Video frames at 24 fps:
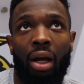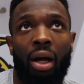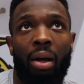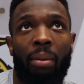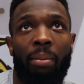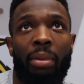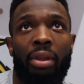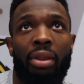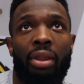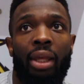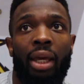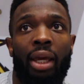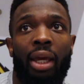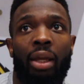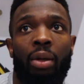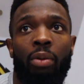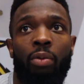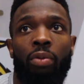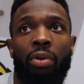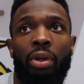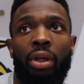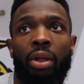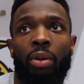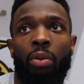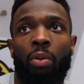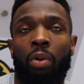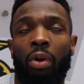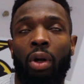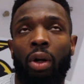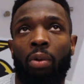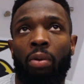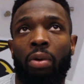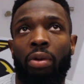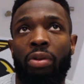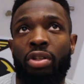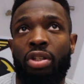Um, and then we
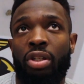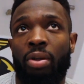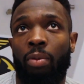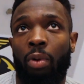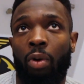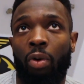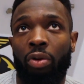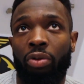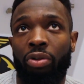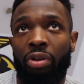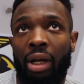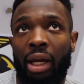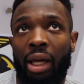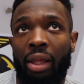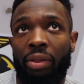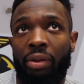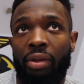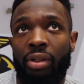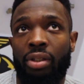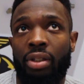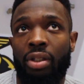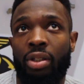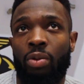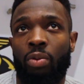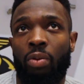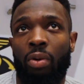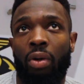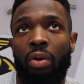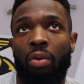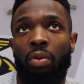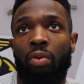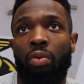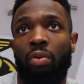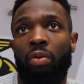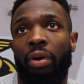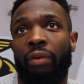work with some older athletes as
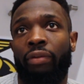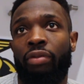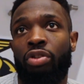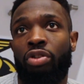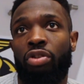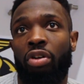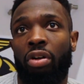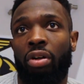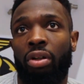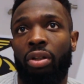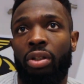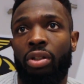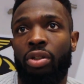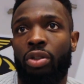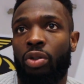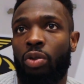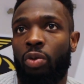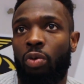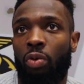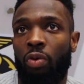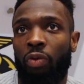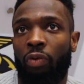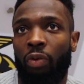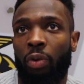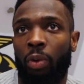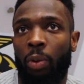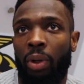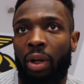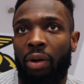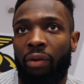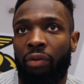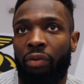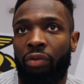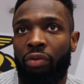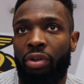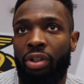well who have struggled in school for
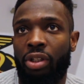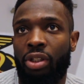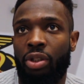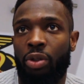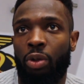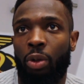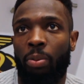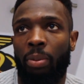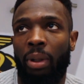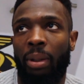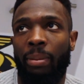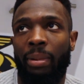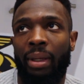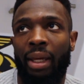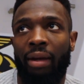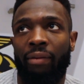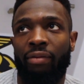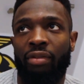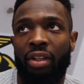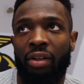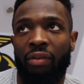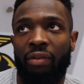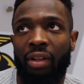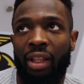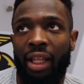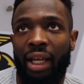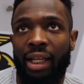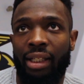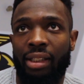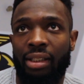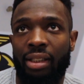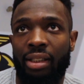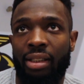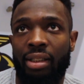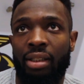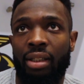whatever reason or maybe have tough
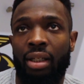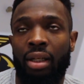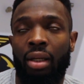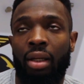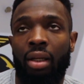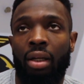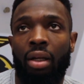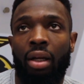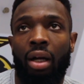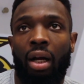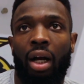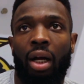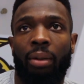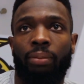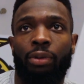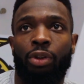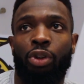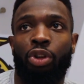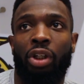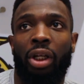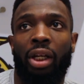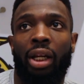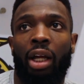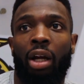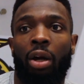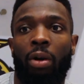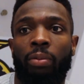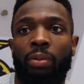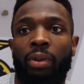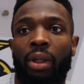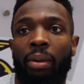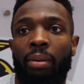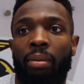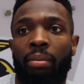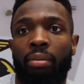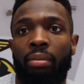classes um, to try to
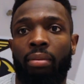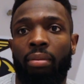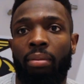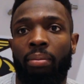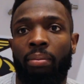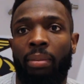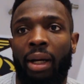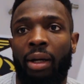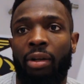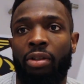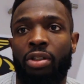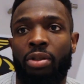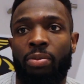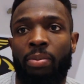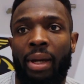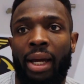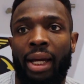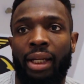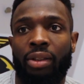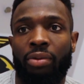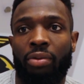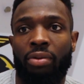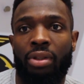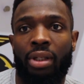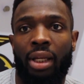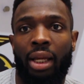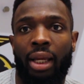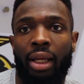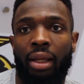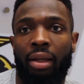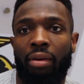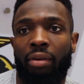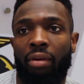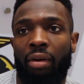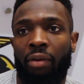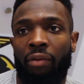help them bounce back. So it's
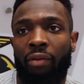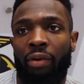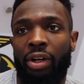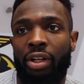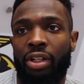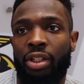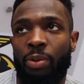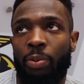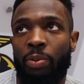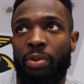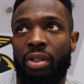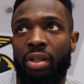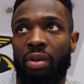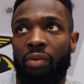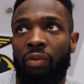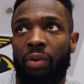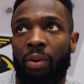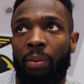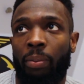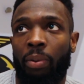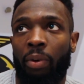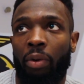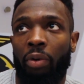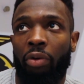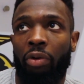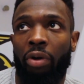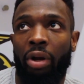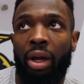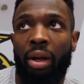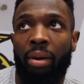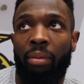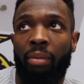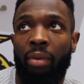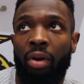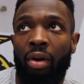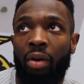like a very specific
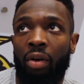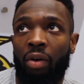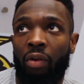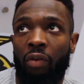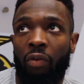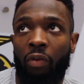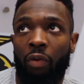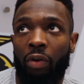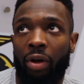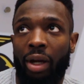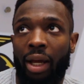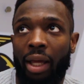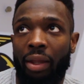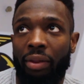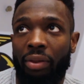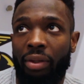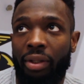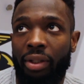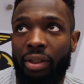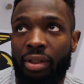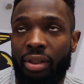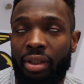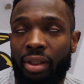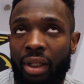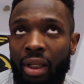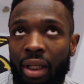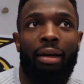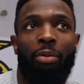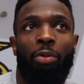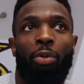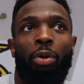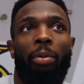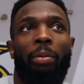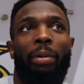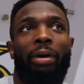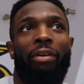program for athletes.
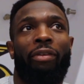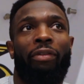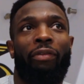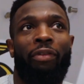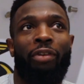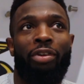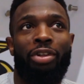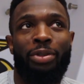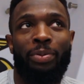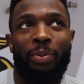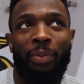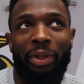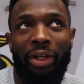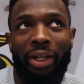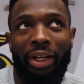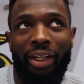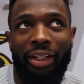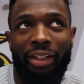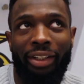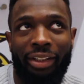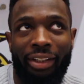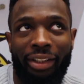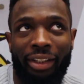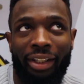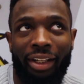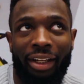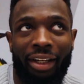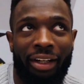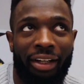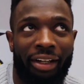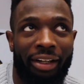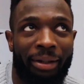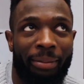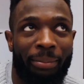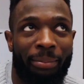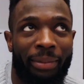Well, my first plan
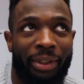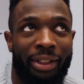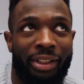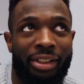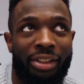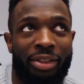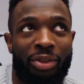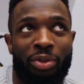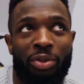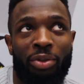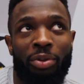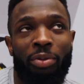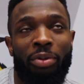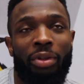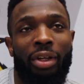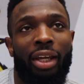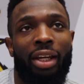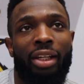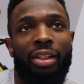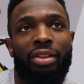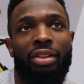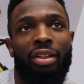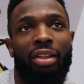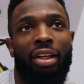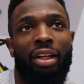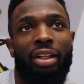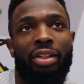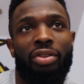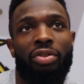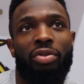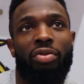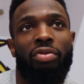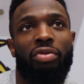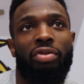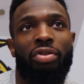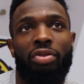um, is to get into law
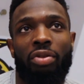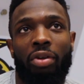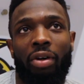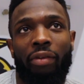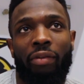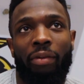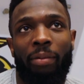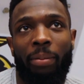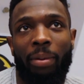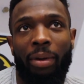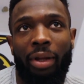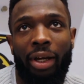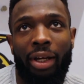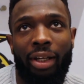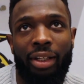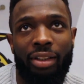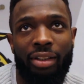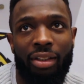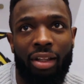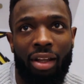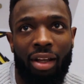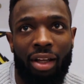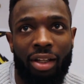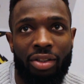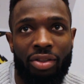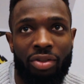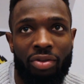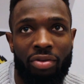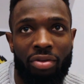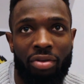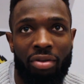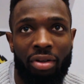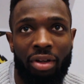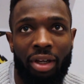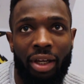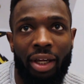school. So I've applied to law
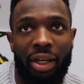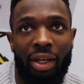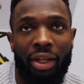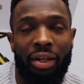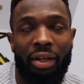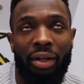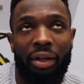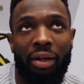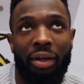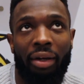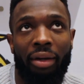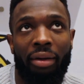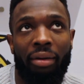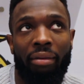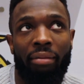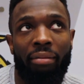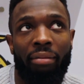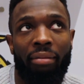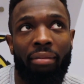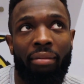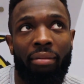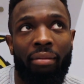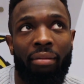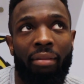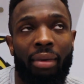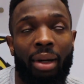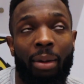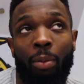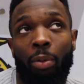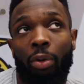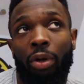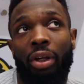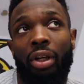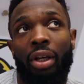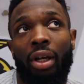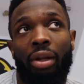school and um,
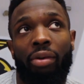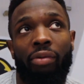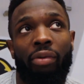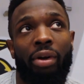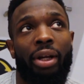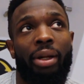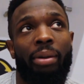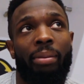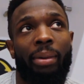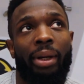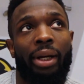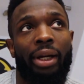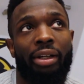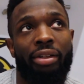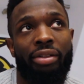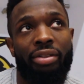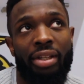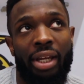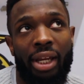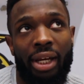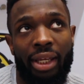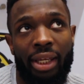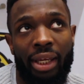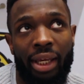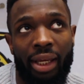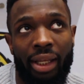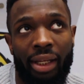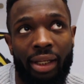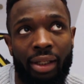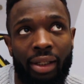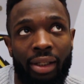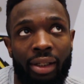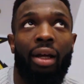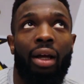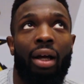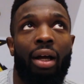I'm working on writing my LSAT
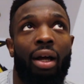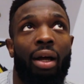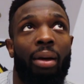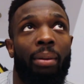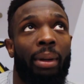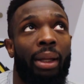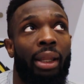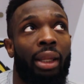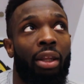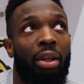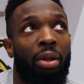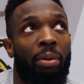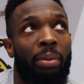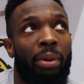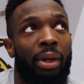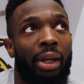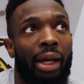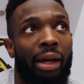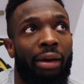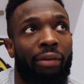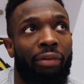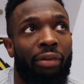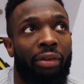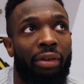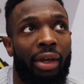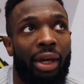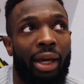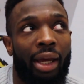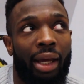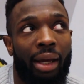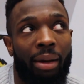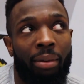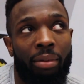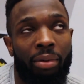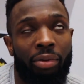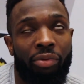again. Um, a little bit after
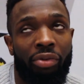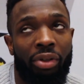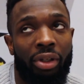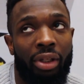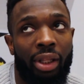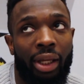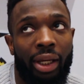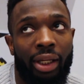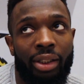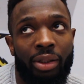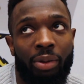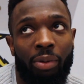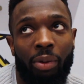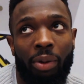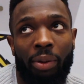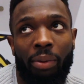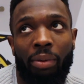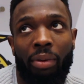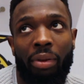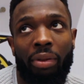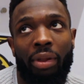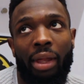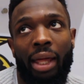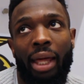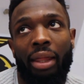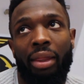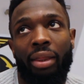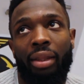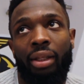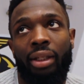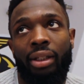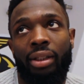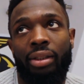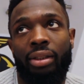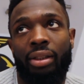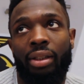that, I would really like to work with
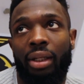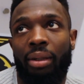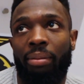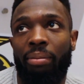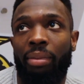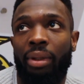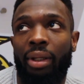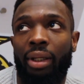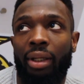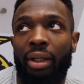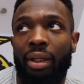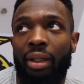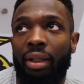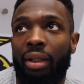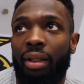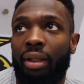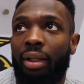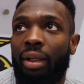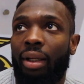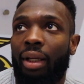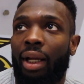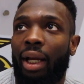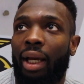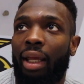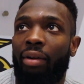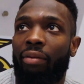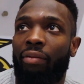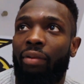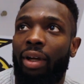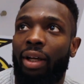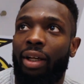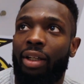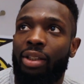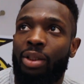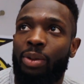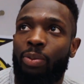athletes and be kind of
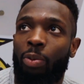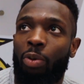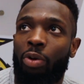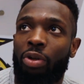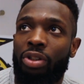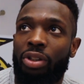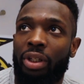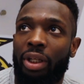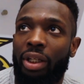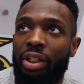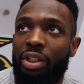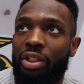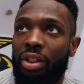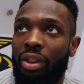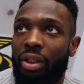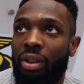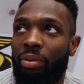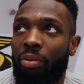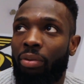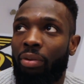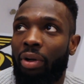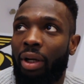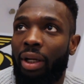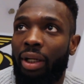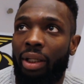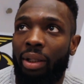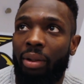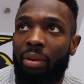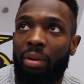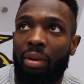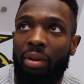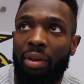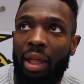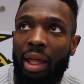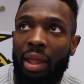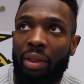like a sports agent where I
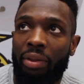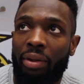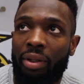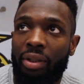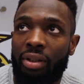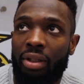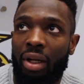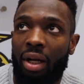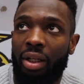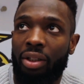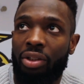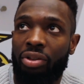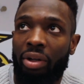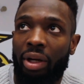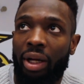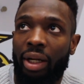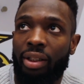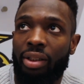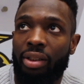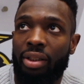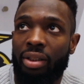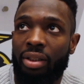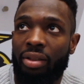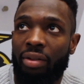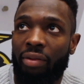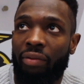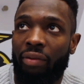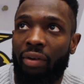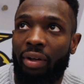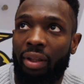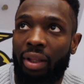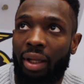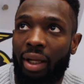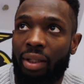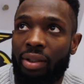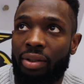deal with athletes' contracts and stuff
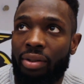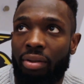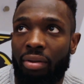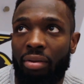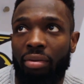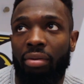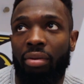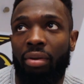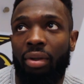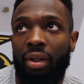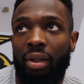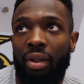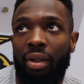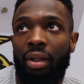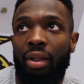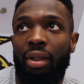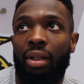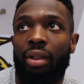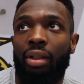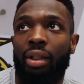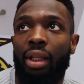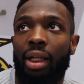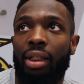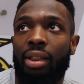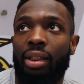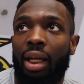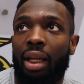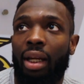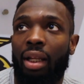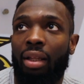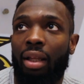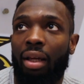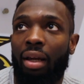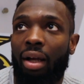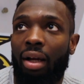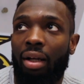like that. So that's
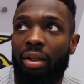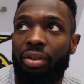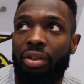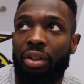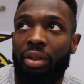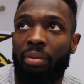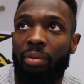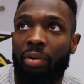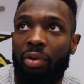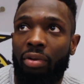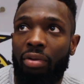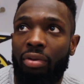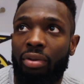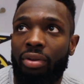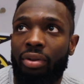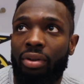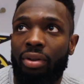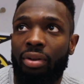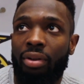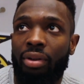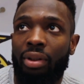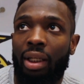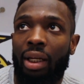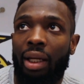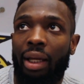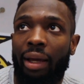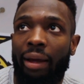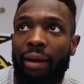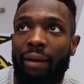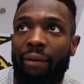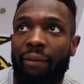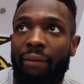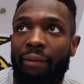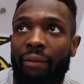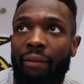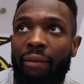kind of the long-term goals that I
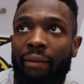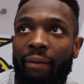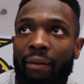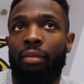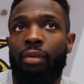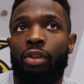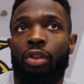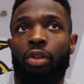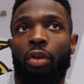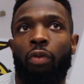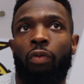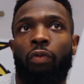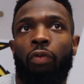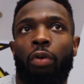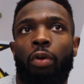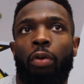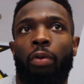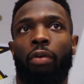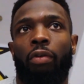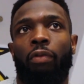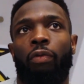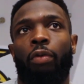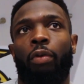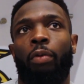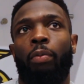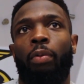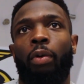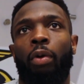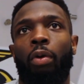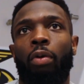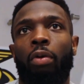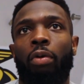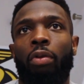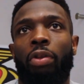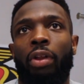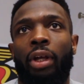have. So for, for
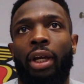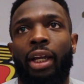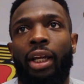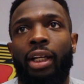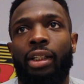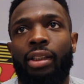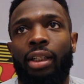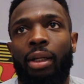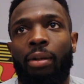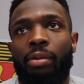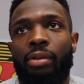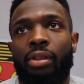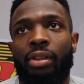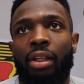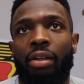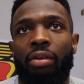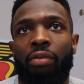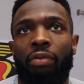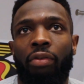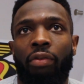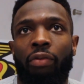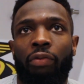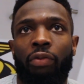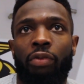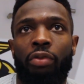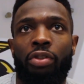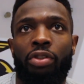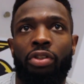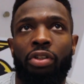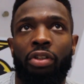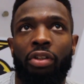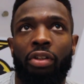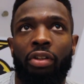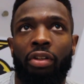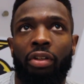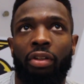both, I guess I would say for
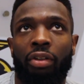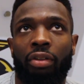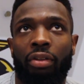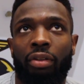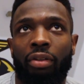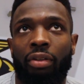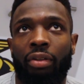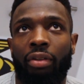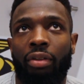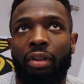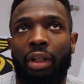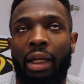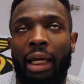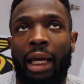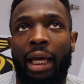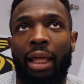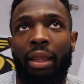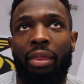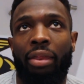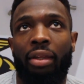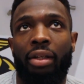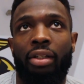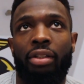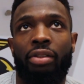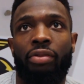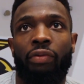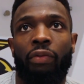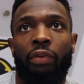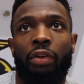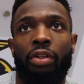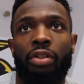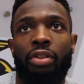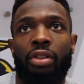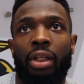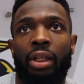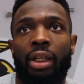future athletes
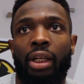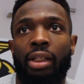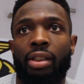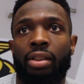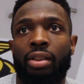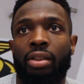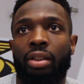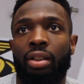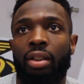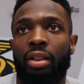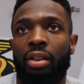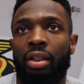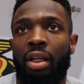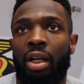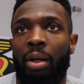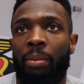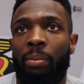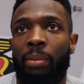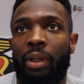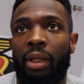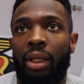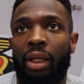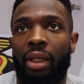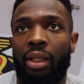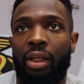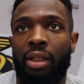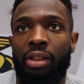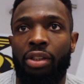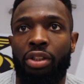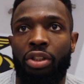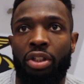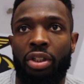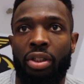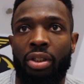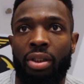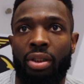first, I guess coming in
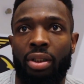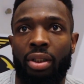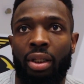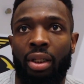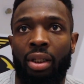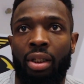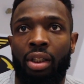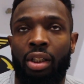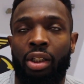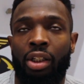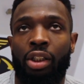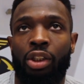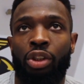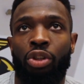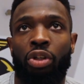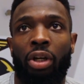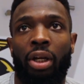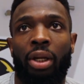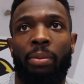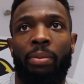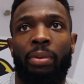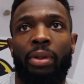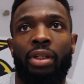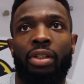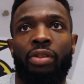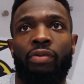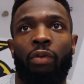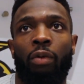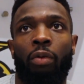is just try to be as